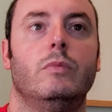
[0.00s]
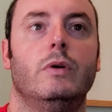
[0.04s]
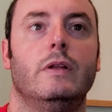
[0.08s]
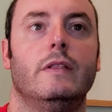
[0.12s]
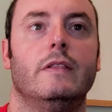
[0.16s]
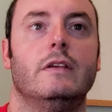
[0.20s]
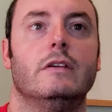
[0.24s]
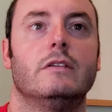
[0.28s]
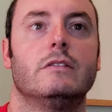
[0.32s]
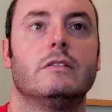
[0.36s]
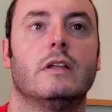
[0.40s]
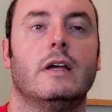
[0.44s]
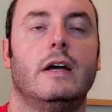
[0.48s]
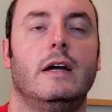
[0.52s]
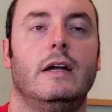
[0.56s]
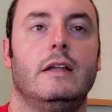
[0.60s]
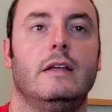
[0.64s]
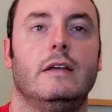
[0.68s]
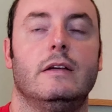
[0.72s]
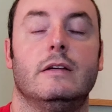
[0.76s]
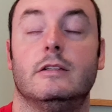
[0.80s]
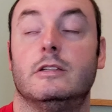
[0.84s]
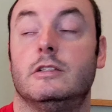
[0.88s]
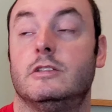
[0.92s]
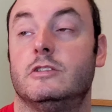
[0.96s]
with this
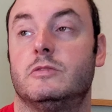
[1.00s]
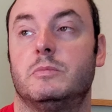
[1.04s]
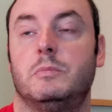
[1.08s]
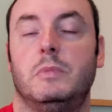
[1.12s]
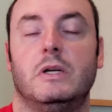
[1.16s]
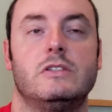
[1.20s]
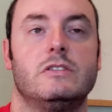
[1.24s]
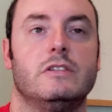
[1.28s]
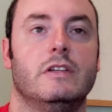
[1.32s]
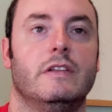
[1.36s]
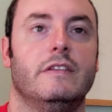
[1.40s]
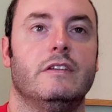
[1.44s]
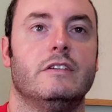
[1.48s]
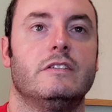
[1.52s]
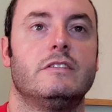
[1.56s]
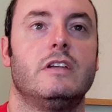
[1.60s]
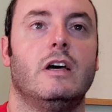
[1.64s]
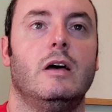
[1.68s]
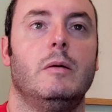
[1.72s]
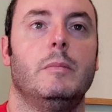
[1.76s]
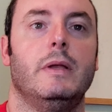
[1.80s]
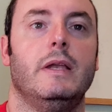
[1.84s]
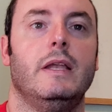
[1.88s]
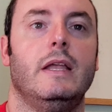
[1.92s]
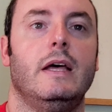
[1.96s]
lighting, especially this
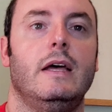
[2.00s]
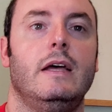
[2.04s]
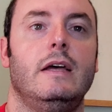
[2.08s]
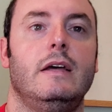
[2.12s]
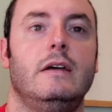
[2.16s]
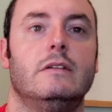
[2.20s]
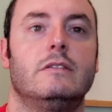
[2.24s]
time of day.